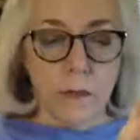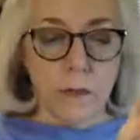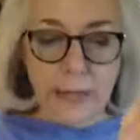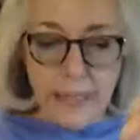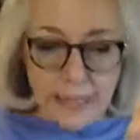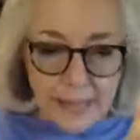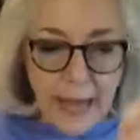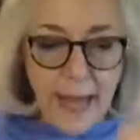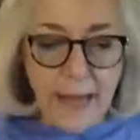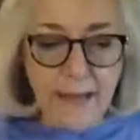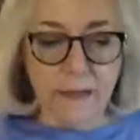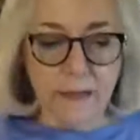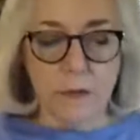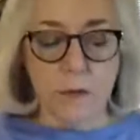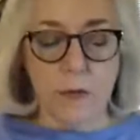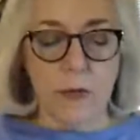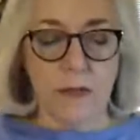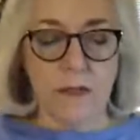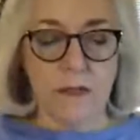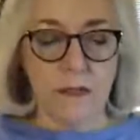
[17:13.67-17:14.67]
Exactly
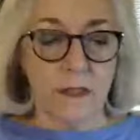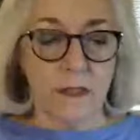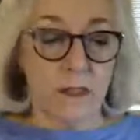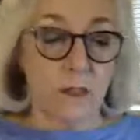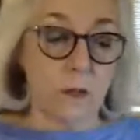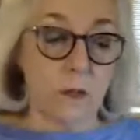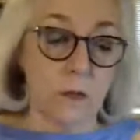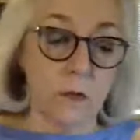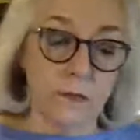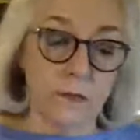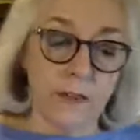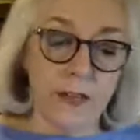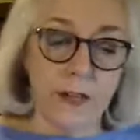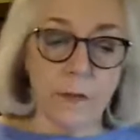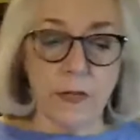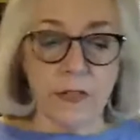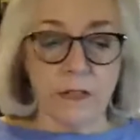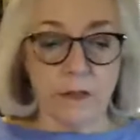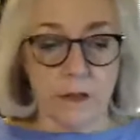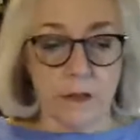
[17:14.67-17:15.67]
what is it? Is it 2
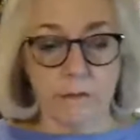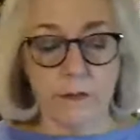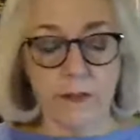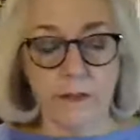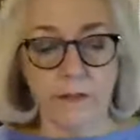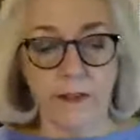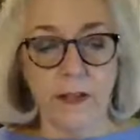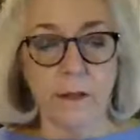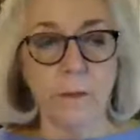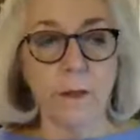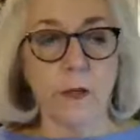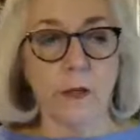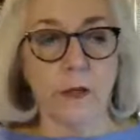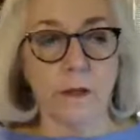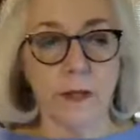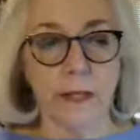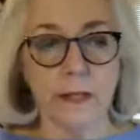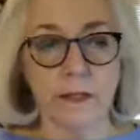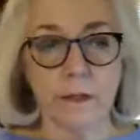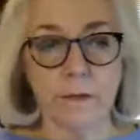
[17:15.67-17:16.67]
families? Is it 3 family? You're
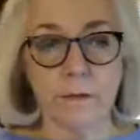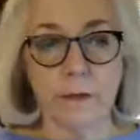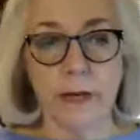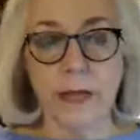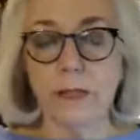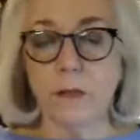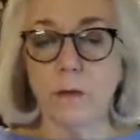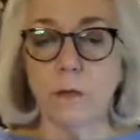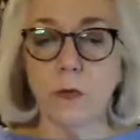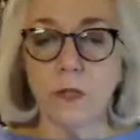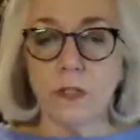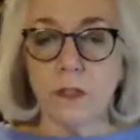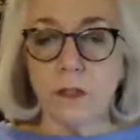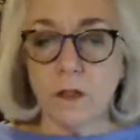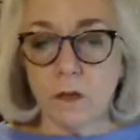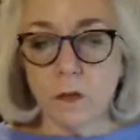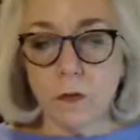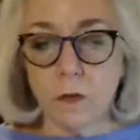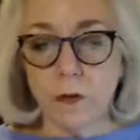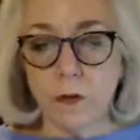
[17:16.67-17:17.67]
collecting rent? What's
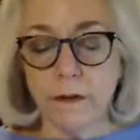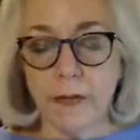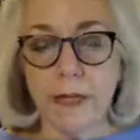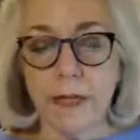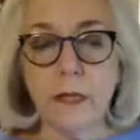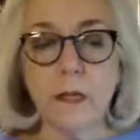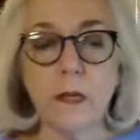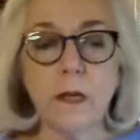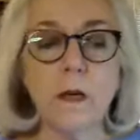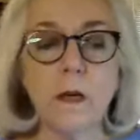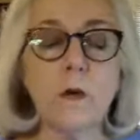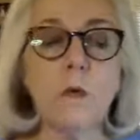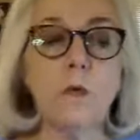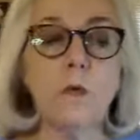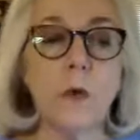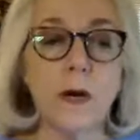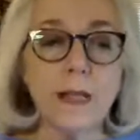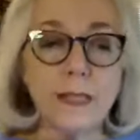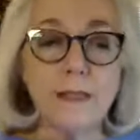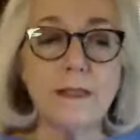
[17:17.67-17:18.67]
the story?
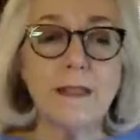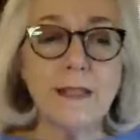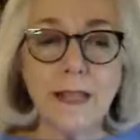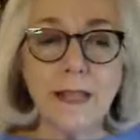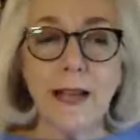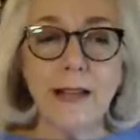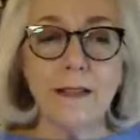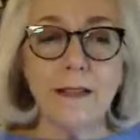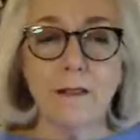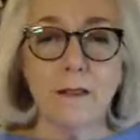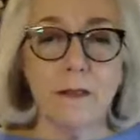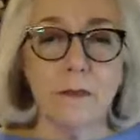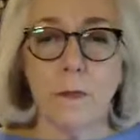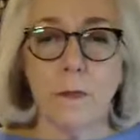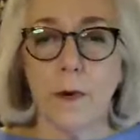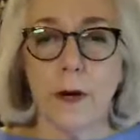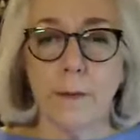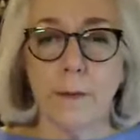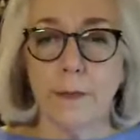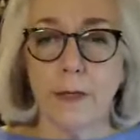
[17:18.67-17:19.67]
What's the title of the
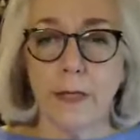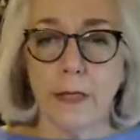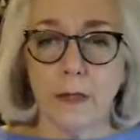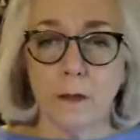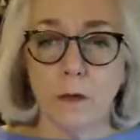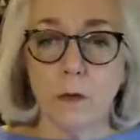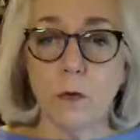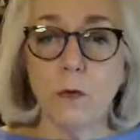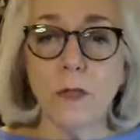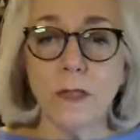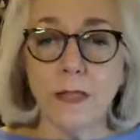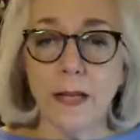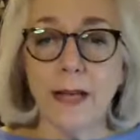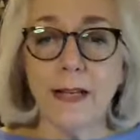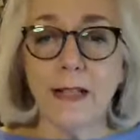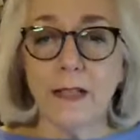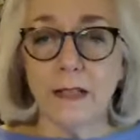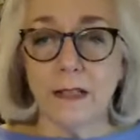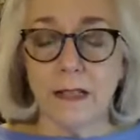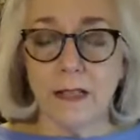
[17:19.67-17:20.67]
property? Whose
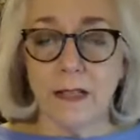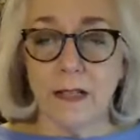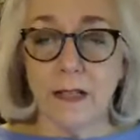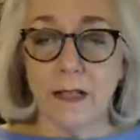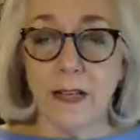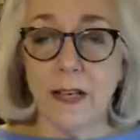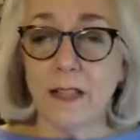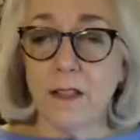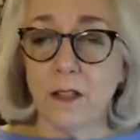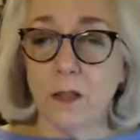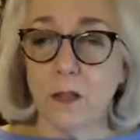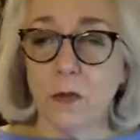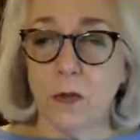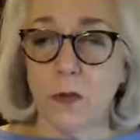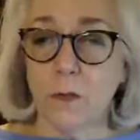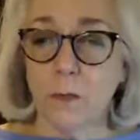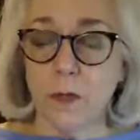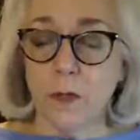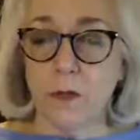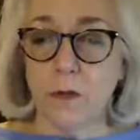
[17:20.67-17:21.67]
title is it in? Is it
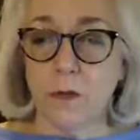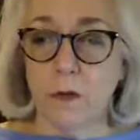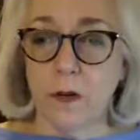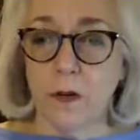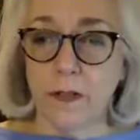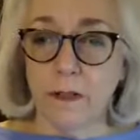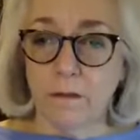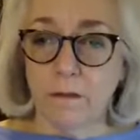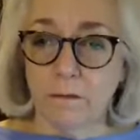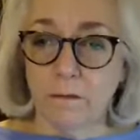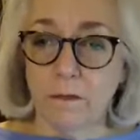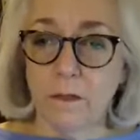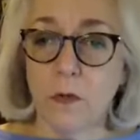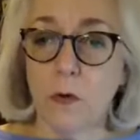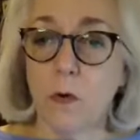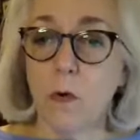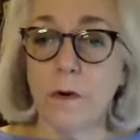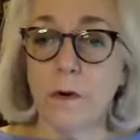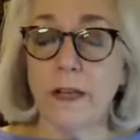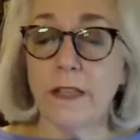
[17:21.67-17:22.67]
joint with your daughter?
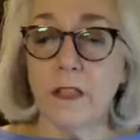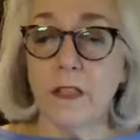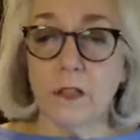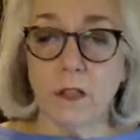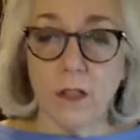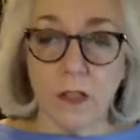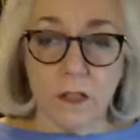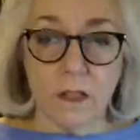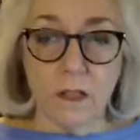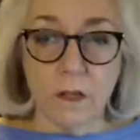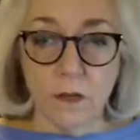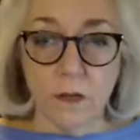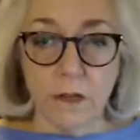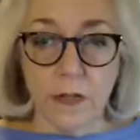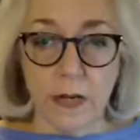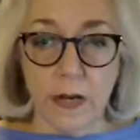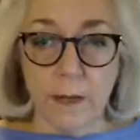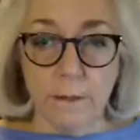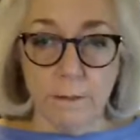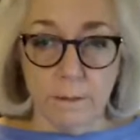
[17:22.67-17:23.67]
Or is it just in your
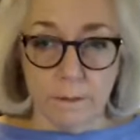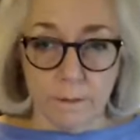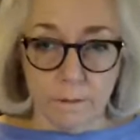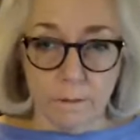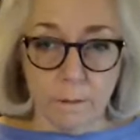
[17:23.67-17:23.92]
name?